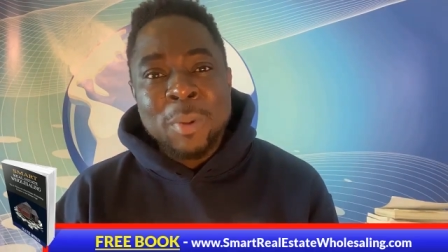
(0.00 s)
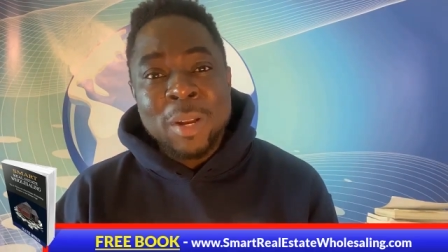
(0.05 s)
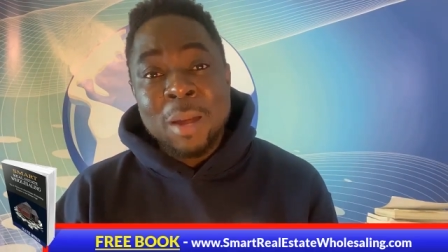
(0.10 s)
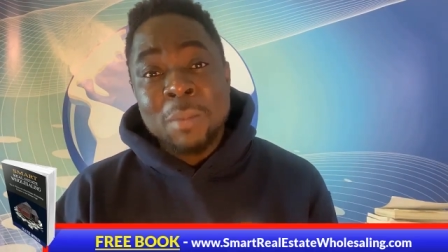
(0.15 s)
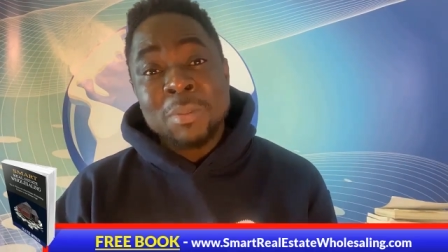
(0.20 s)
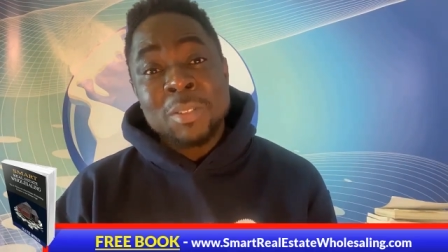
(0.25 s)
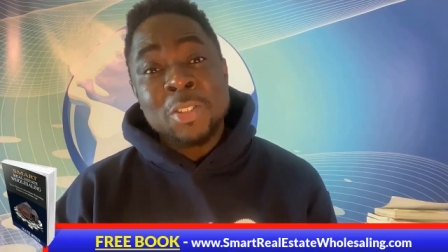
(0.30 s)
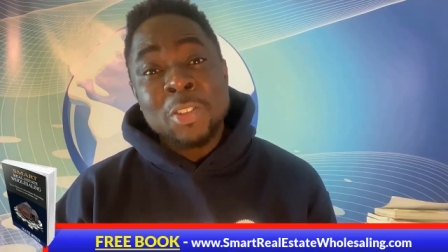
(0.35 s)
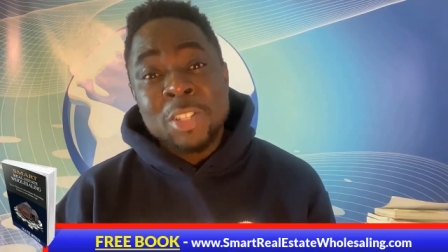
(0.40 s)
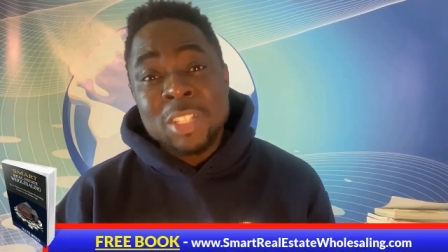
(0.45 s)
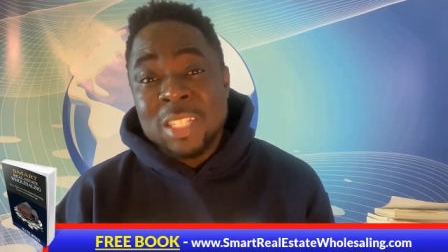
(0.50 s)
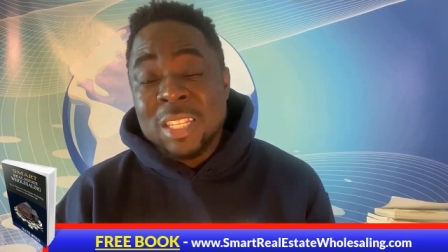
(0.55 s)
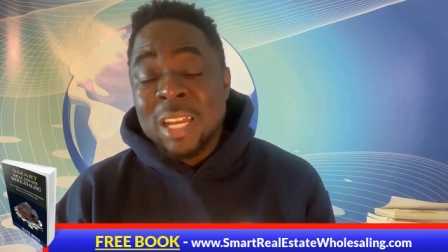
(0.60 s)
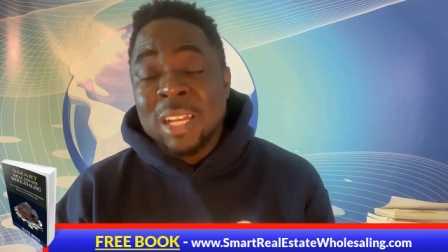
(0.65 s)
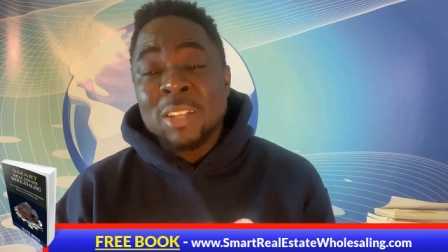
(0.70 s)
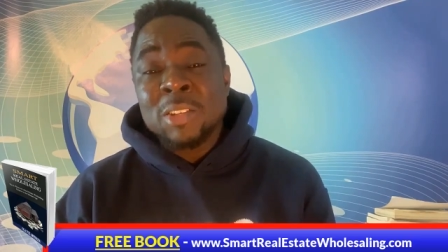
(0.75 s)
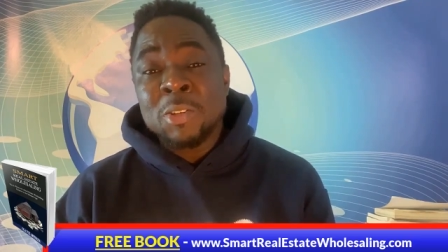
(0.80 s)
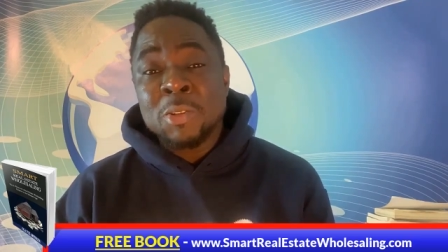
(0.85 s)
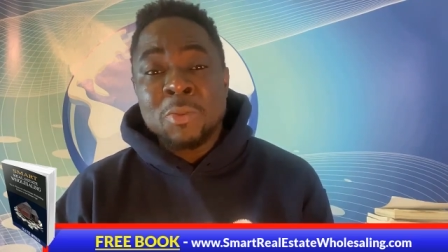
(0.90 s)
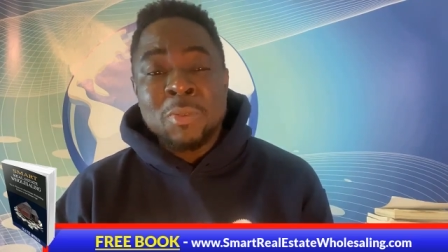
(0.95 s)
But I'm just
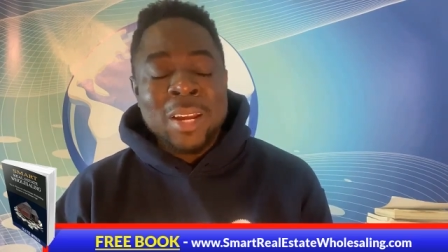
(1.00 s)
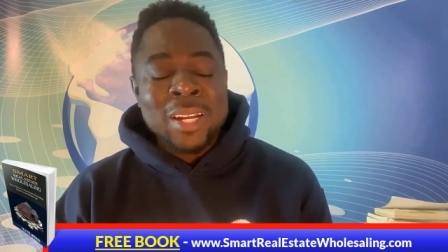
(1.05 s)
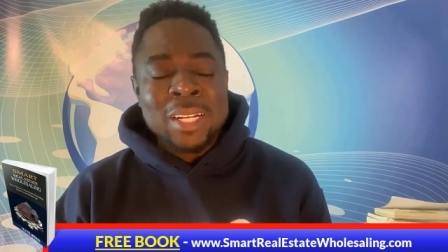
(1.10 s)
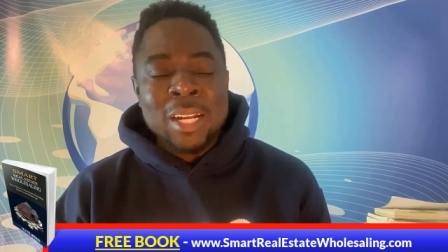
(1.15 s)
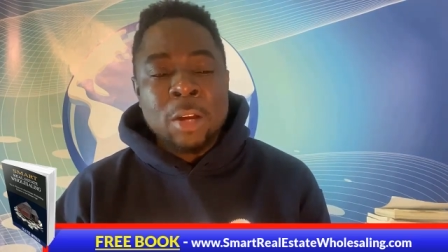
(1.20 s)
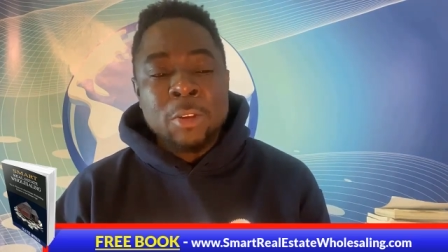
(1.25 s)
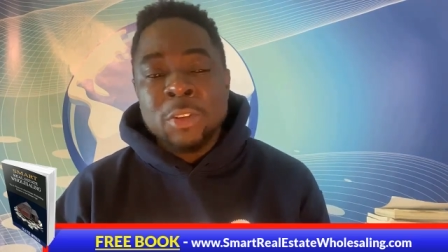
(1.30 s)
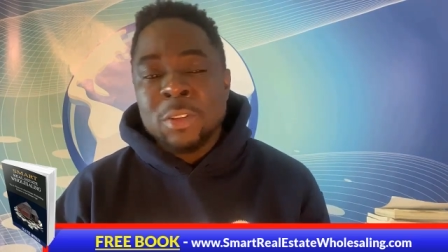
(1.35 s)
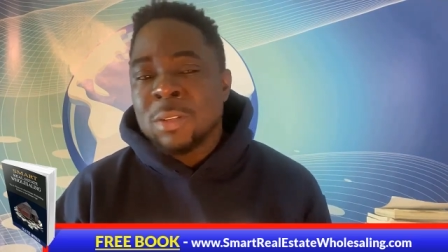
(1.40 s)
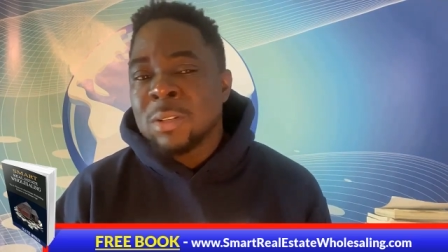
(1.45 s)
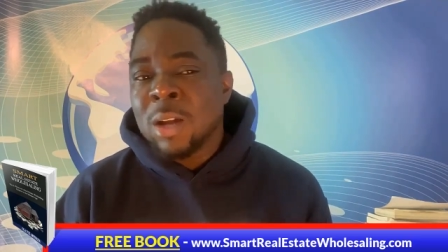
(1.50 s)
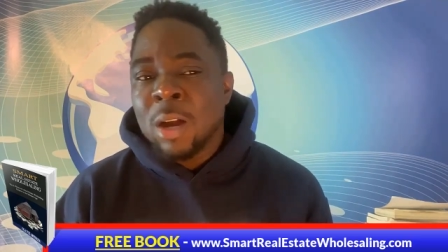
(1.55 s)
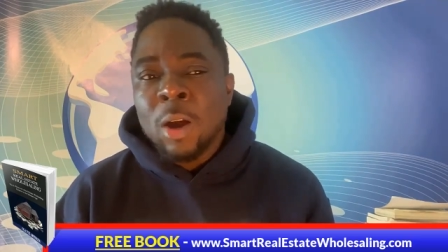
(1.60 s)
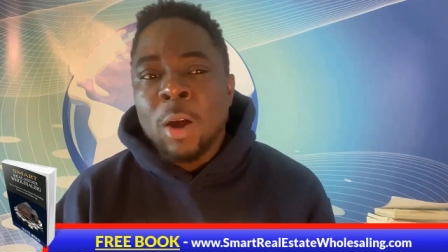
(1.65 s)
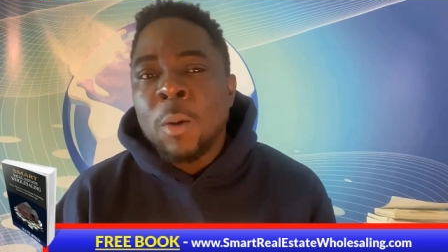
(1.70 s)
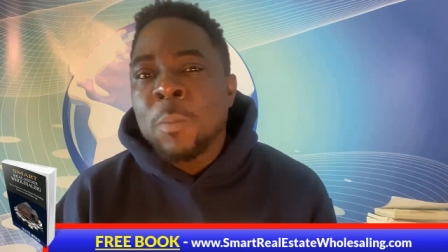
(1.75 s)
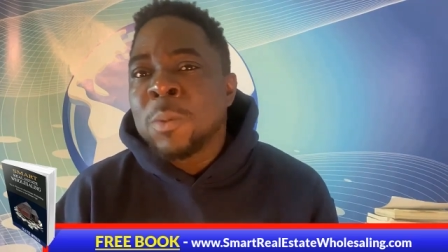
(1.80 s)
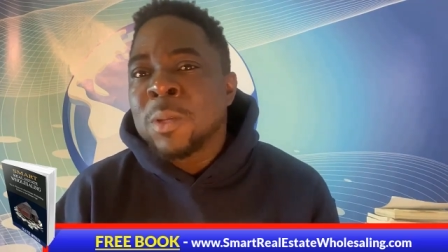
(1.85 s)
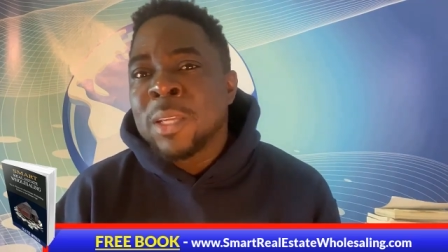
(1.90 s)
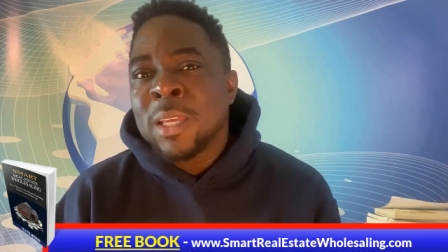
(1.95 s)
telling you right now, you're not
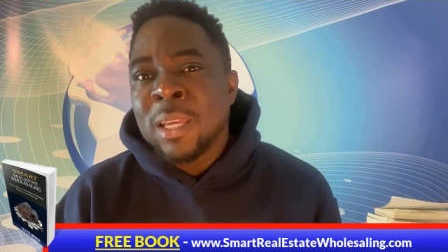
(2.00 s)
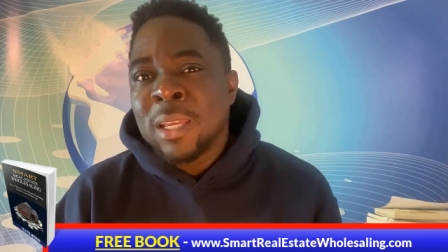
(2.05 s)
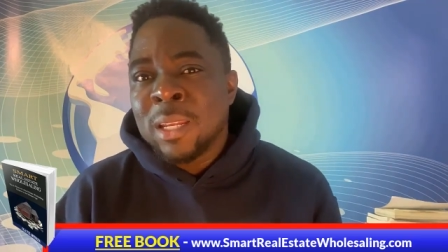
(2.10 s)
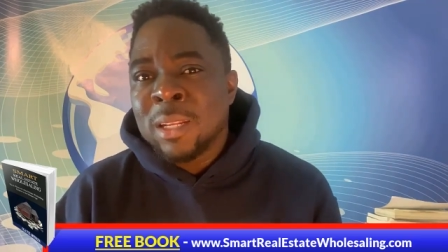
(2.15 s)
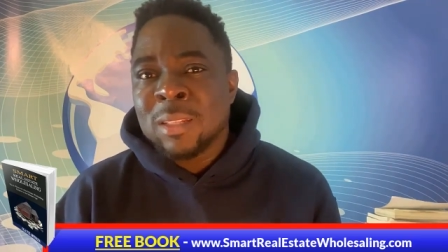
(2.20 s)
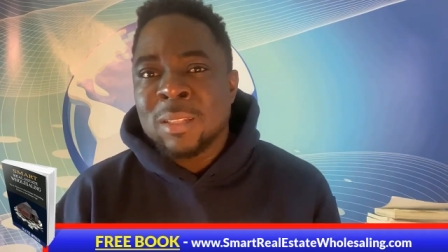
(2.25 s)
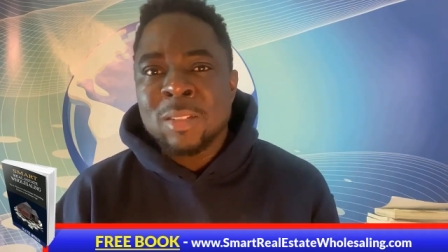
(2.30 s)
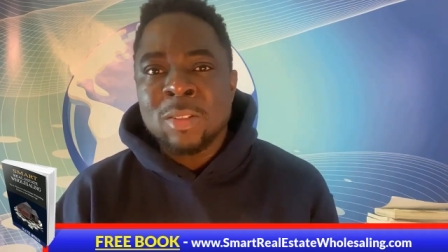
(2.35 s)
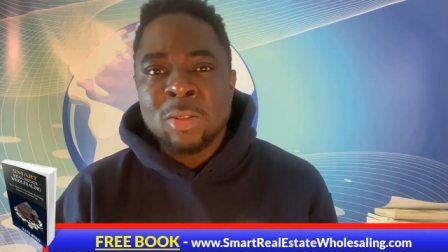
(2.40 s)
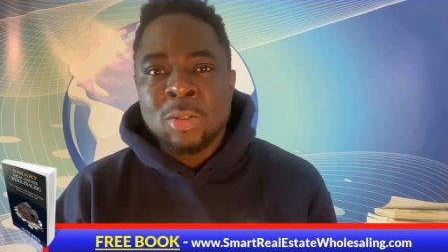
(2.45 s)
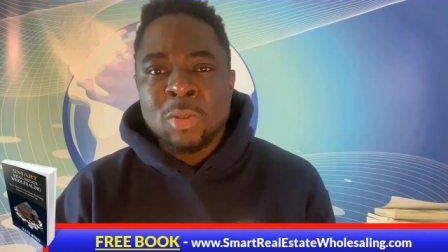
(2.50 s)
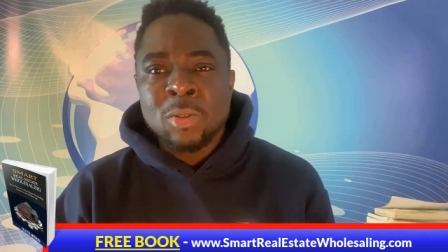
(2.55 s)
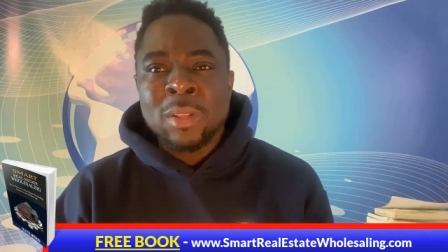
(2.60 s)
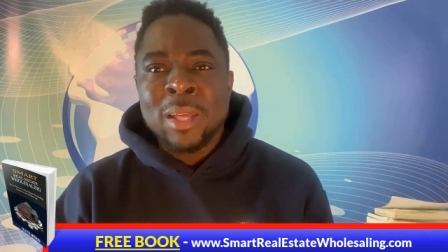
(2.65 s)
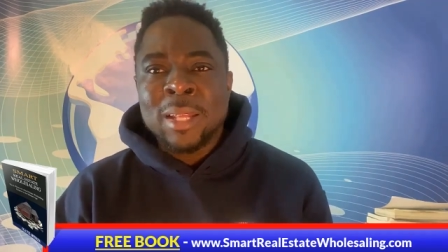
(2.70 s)
obligated to do